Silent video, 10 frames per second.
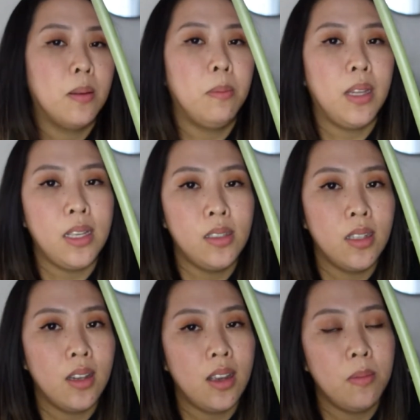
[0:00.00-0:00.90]
place
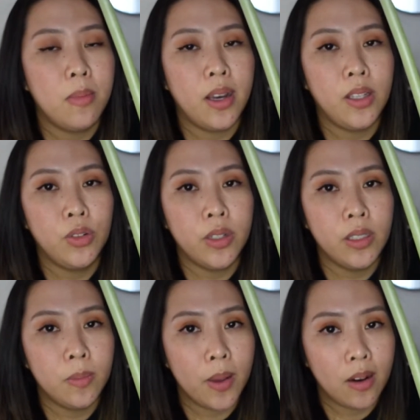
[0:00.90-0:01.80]
it in my
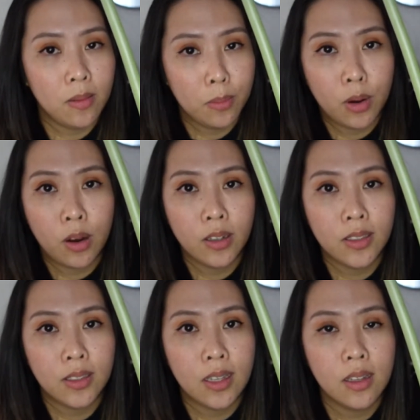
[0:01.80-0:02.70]
transparent box